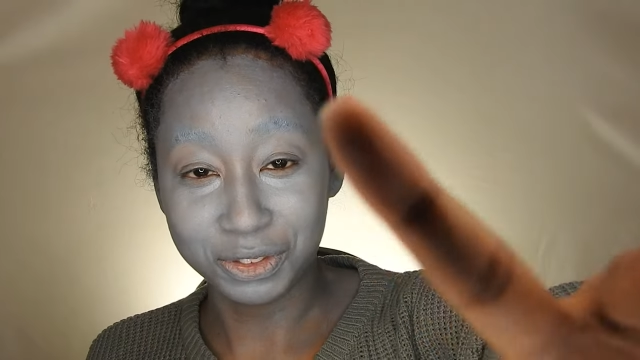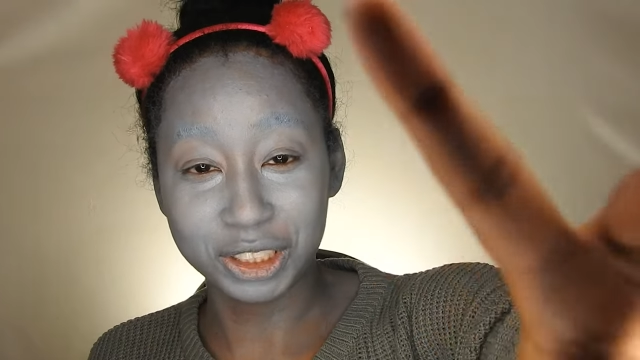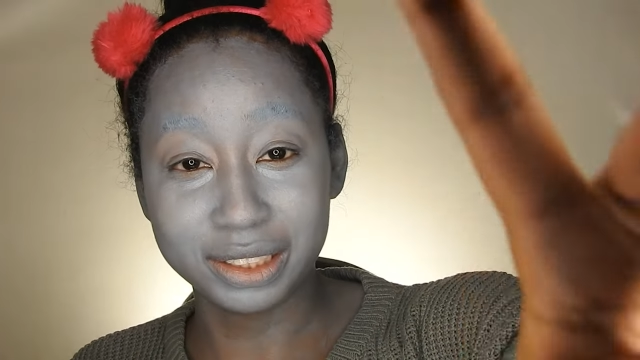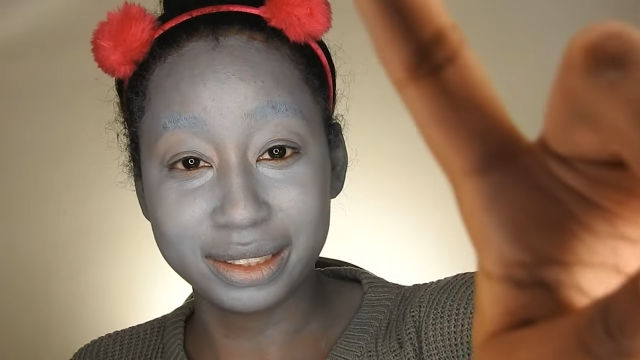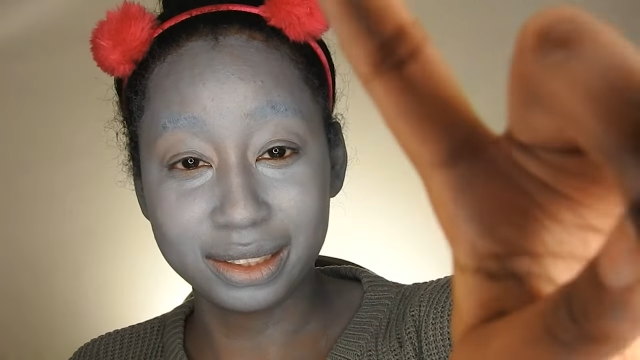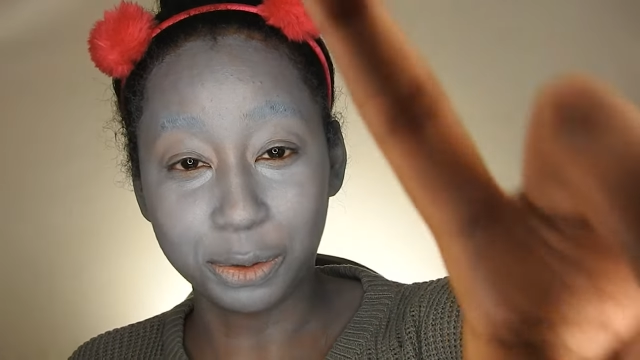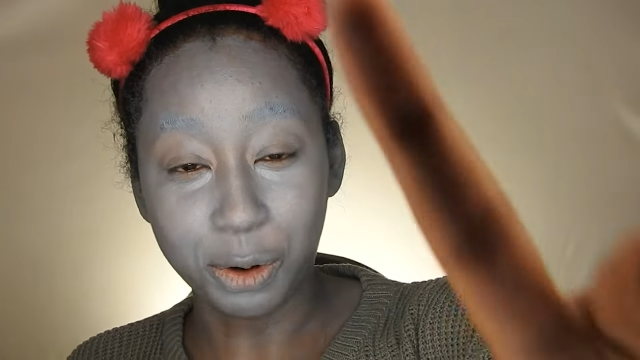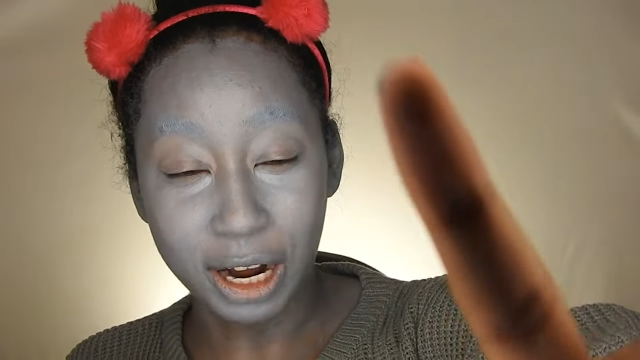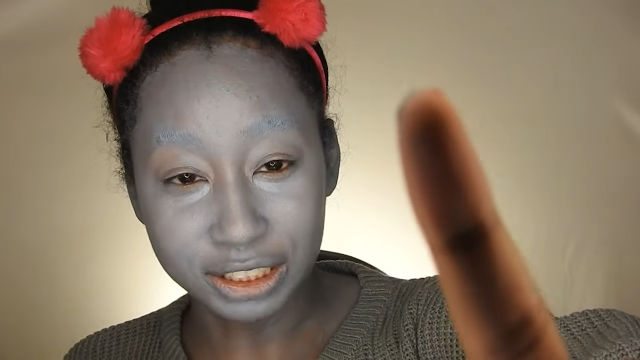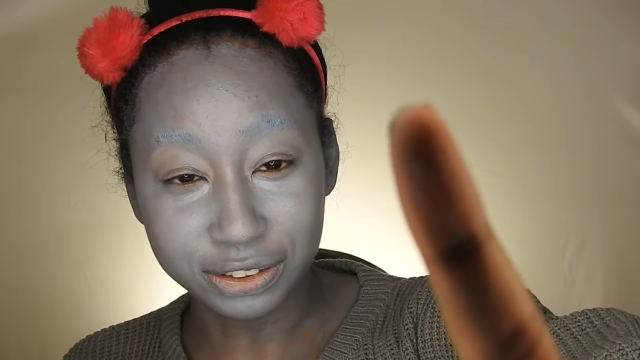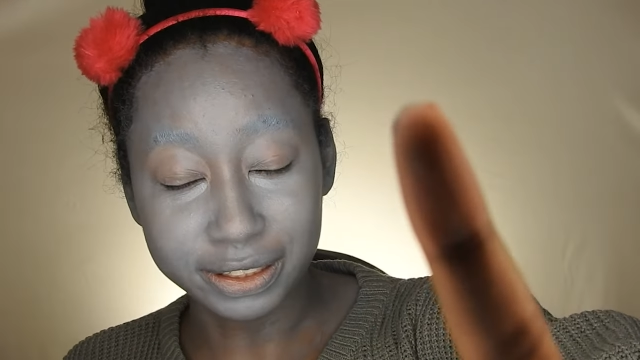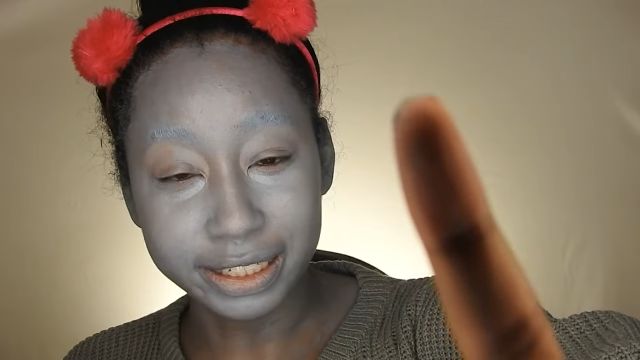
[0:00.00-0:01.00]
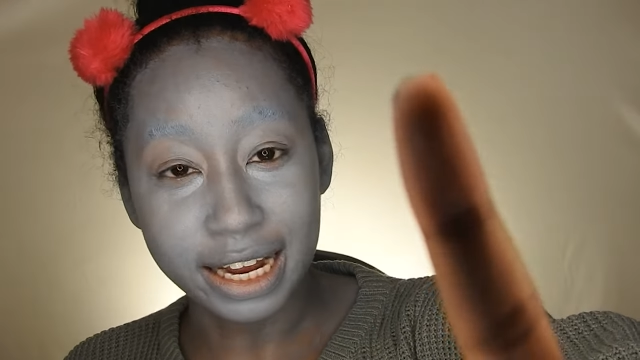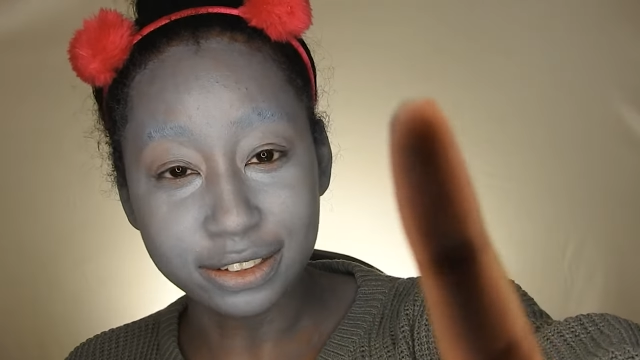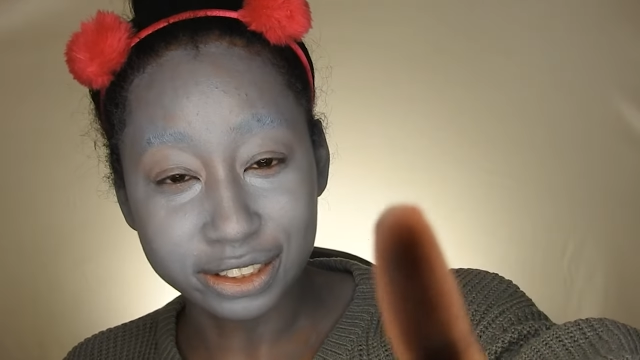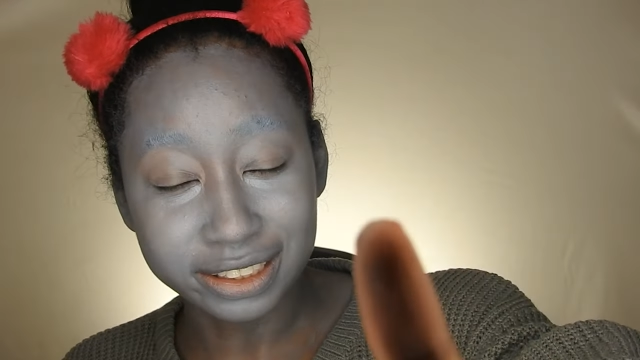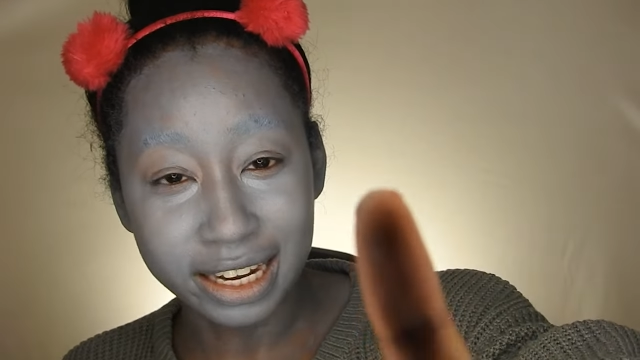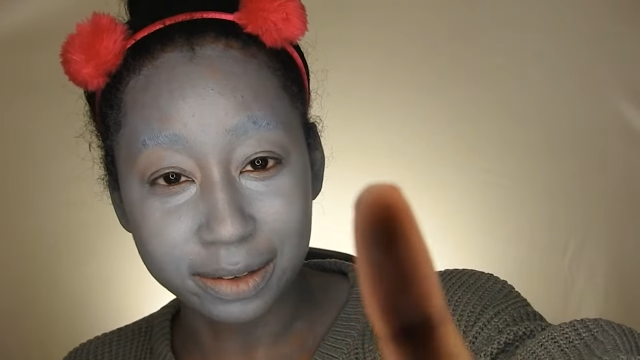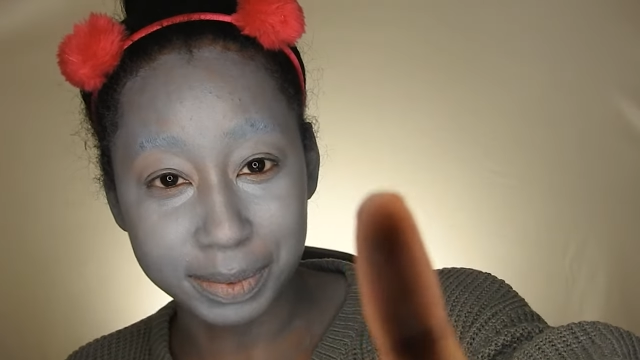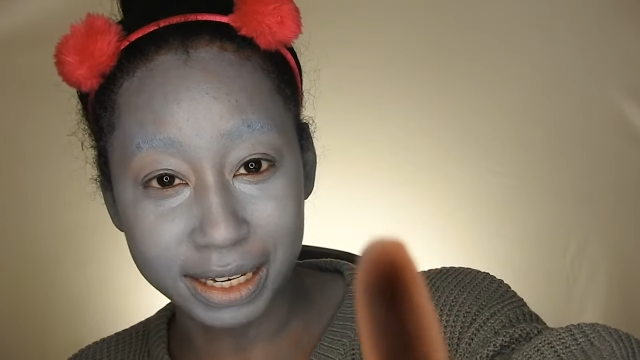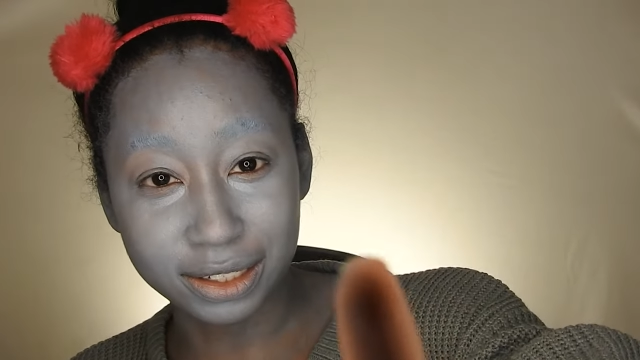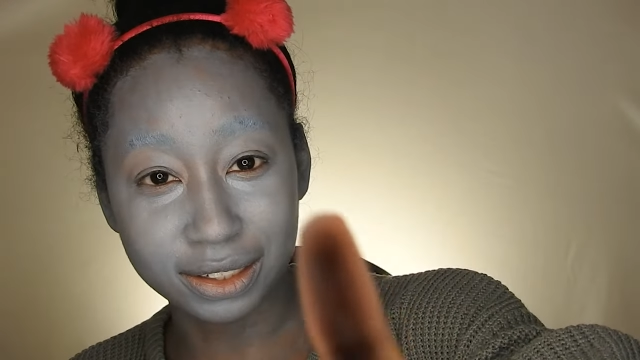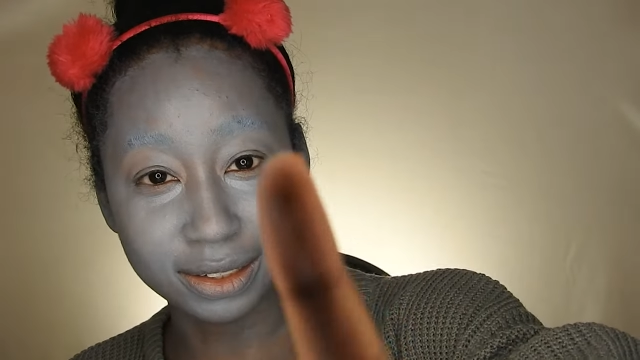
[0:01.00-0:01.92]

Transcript: Just watch for your entertainment.